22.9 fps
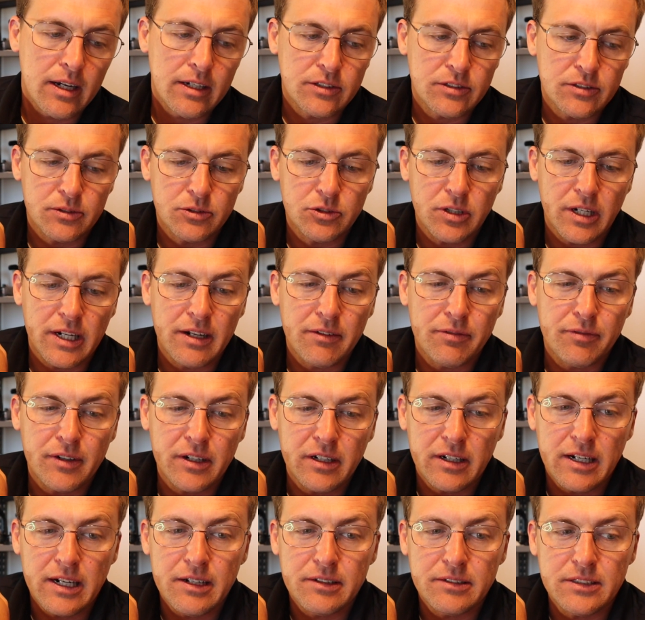So trying to
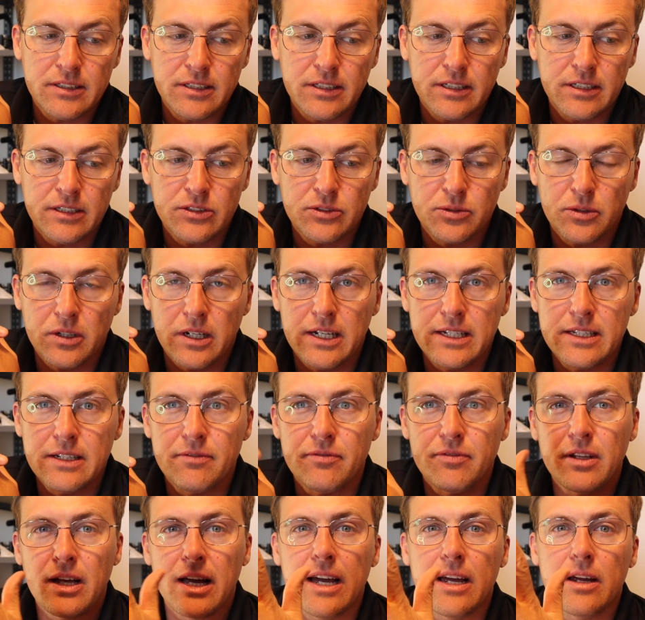figure out sort of on the
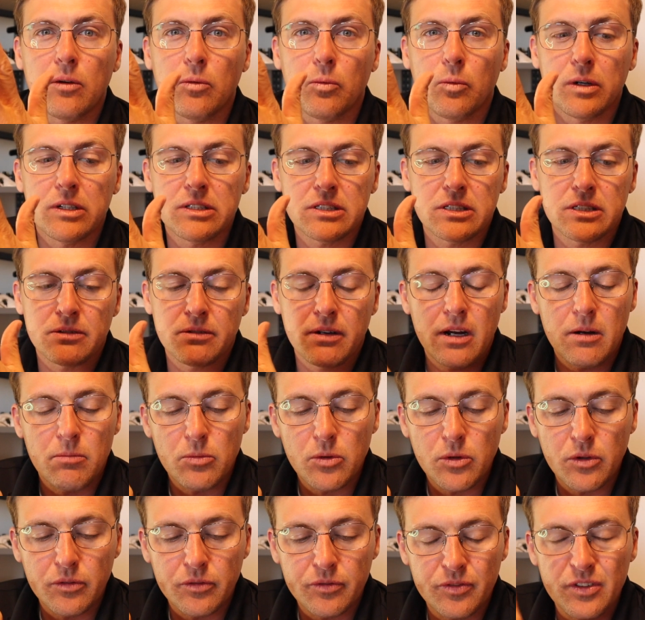fly what's the right move.